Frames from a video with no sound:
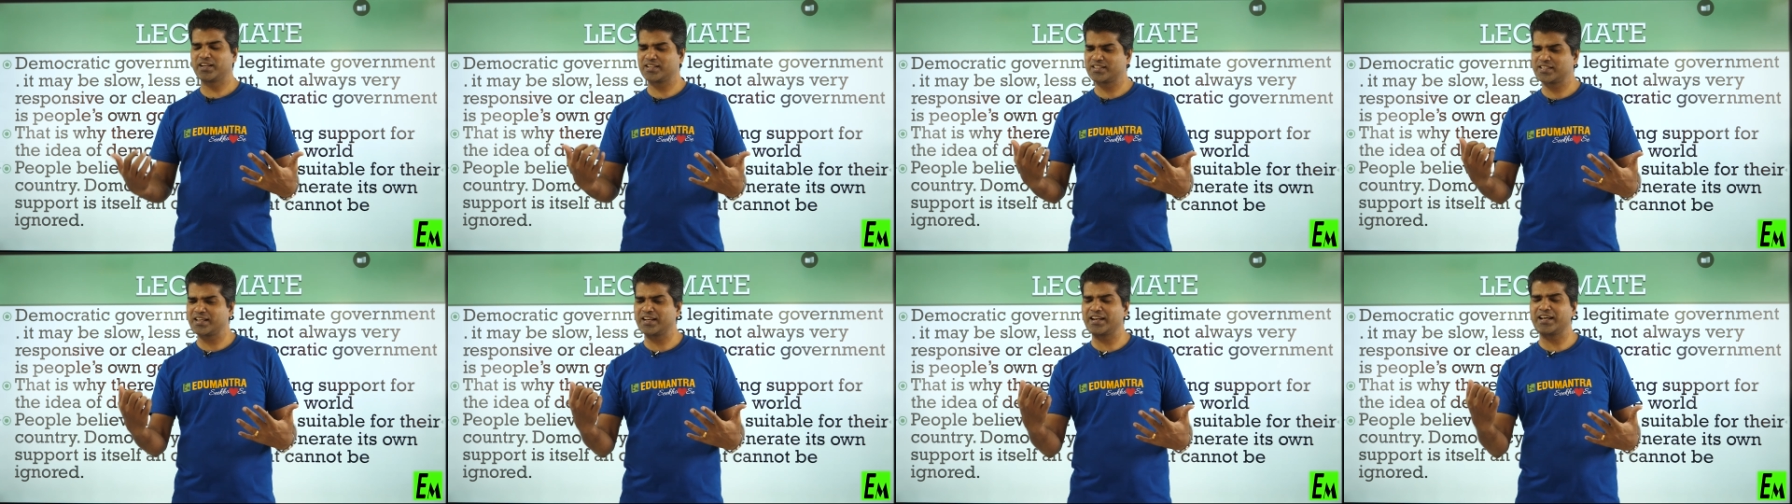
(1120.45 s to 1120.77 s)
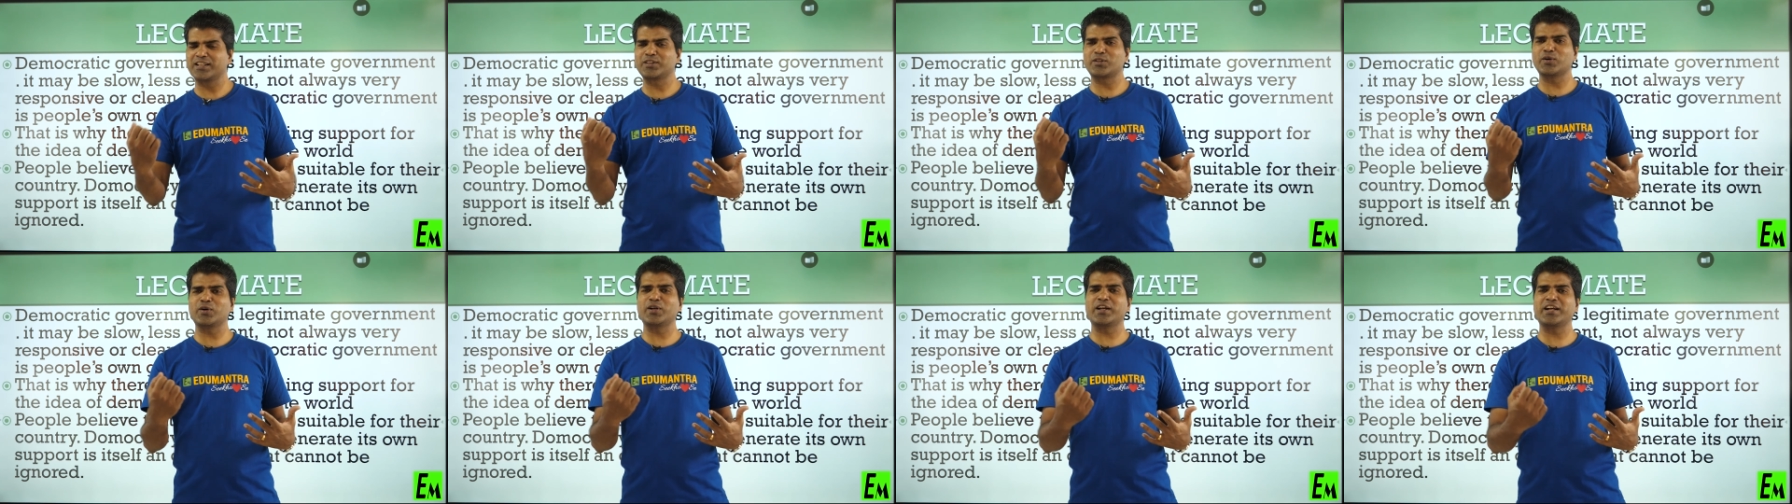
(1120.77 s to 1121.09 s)
it is an
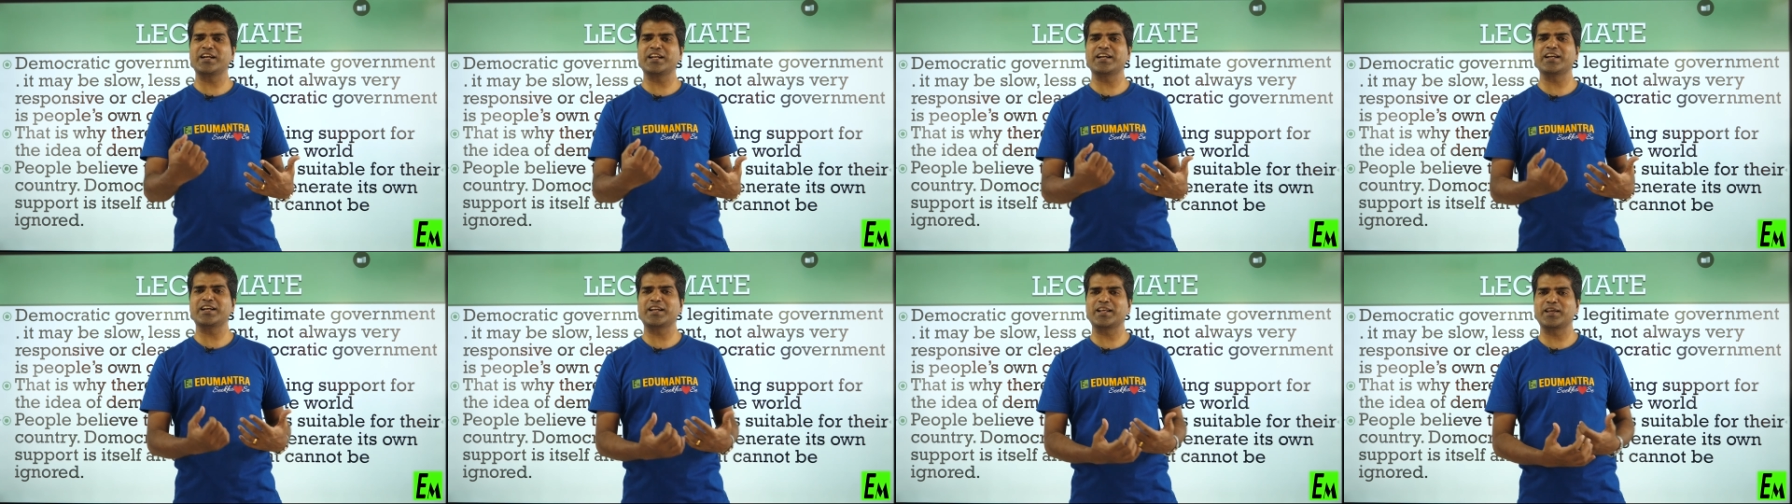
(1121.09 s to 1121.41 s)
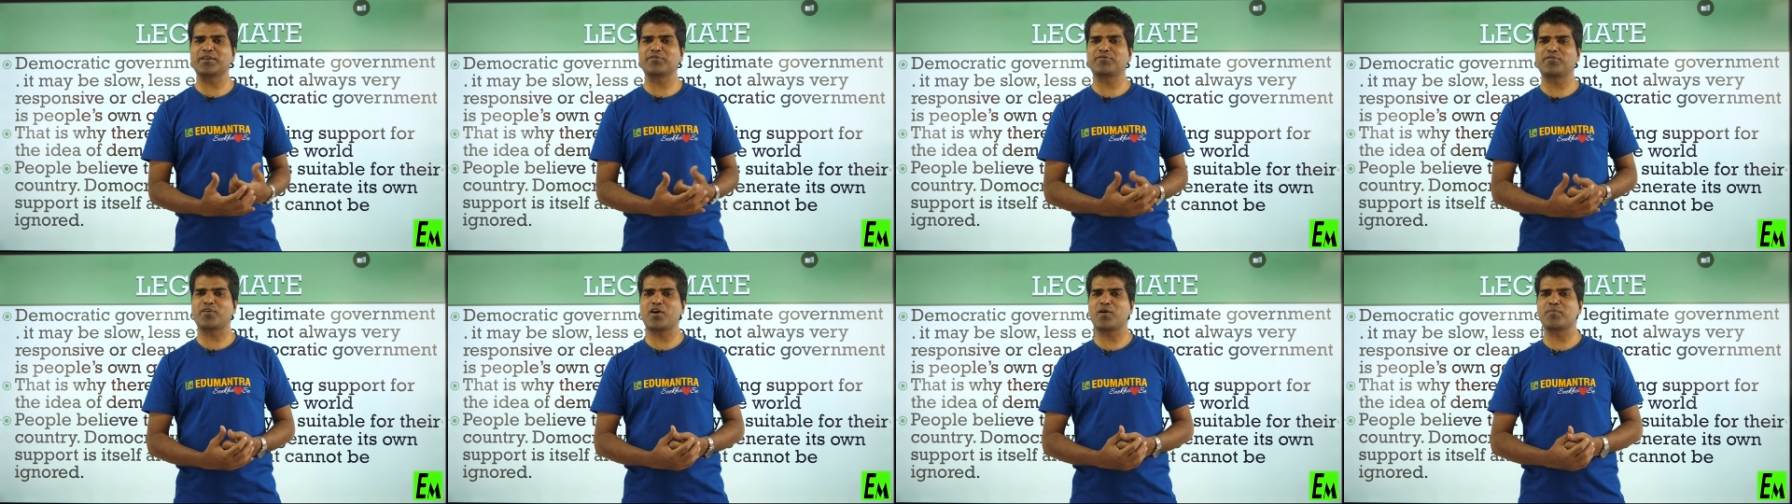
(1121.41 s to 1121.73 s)

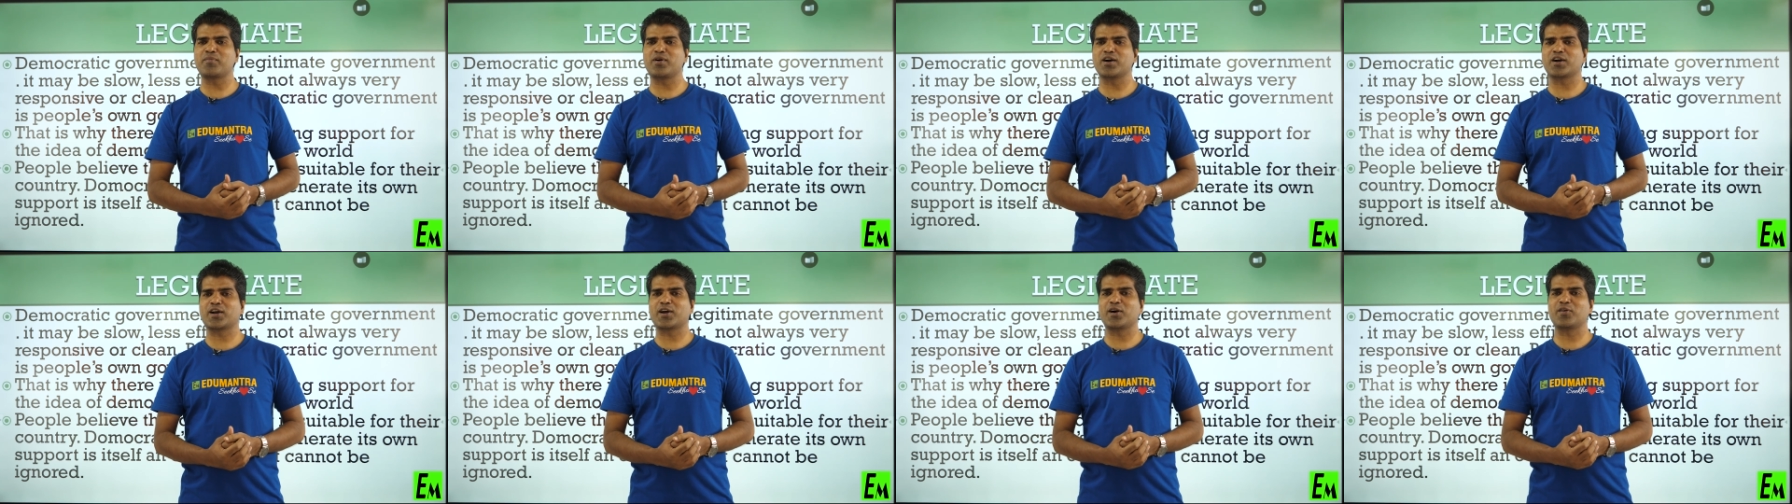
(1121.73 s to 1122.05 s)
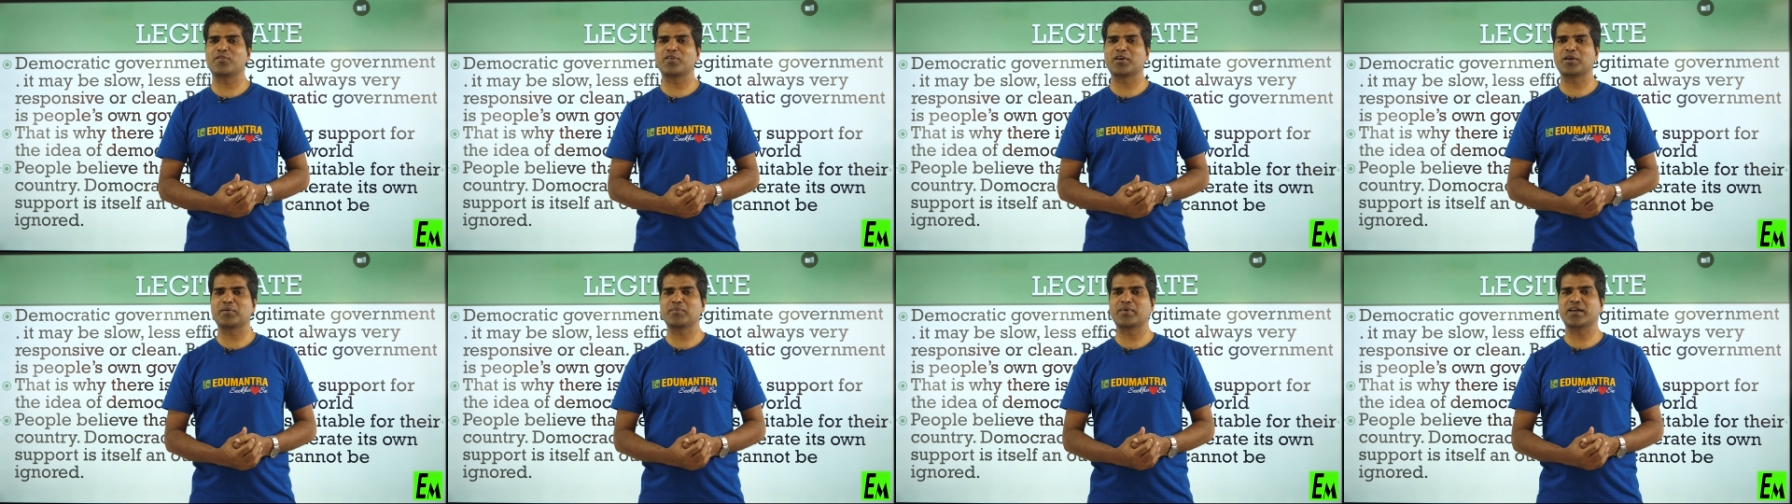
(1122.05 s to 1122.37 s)
authoritative form of
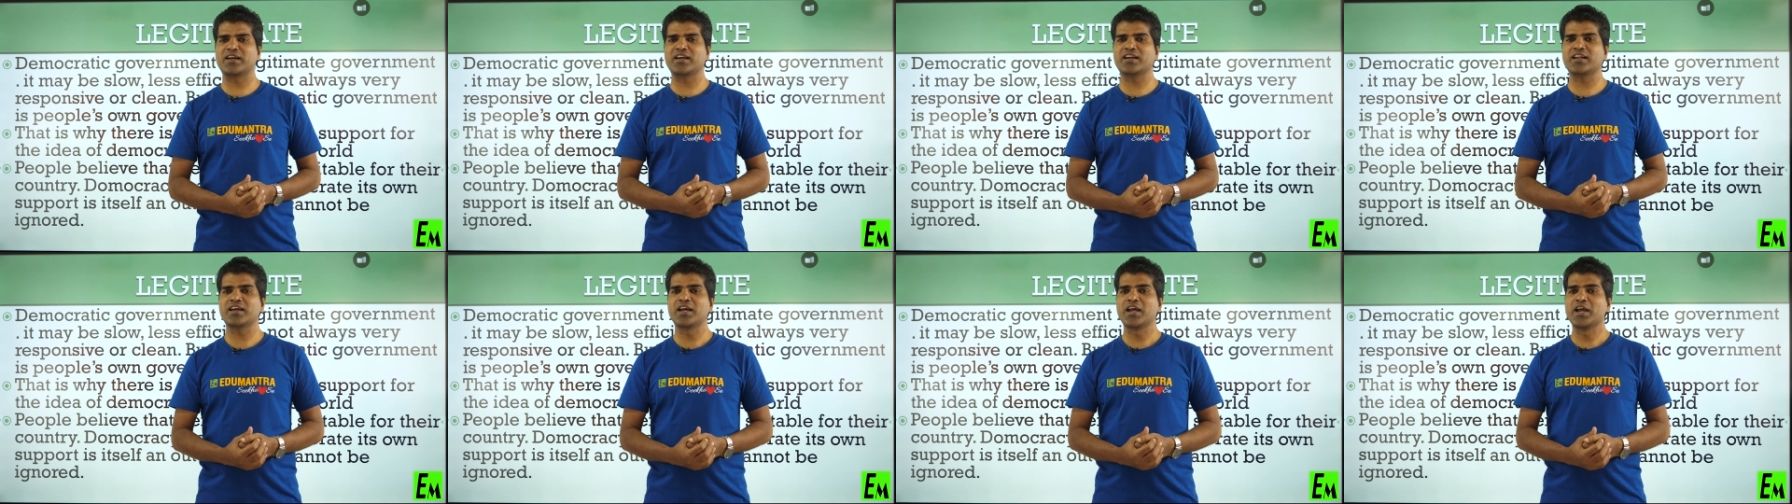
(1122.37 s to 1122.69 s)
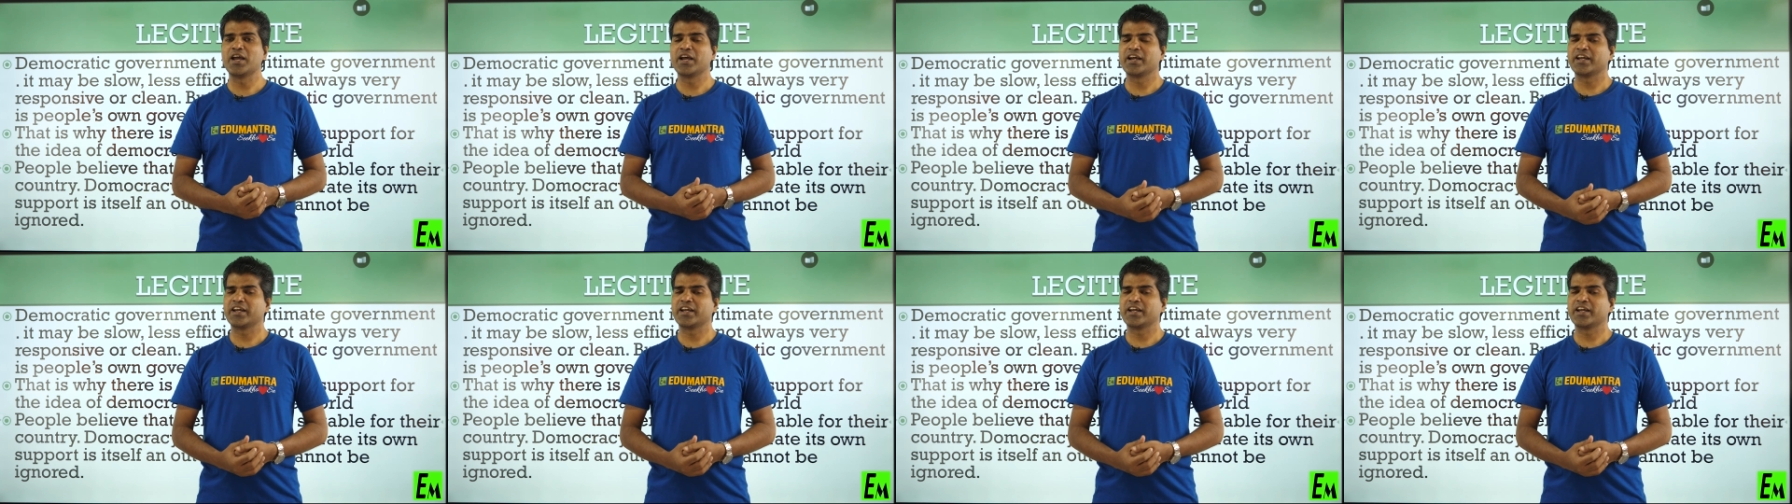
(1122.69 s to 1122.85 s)
government,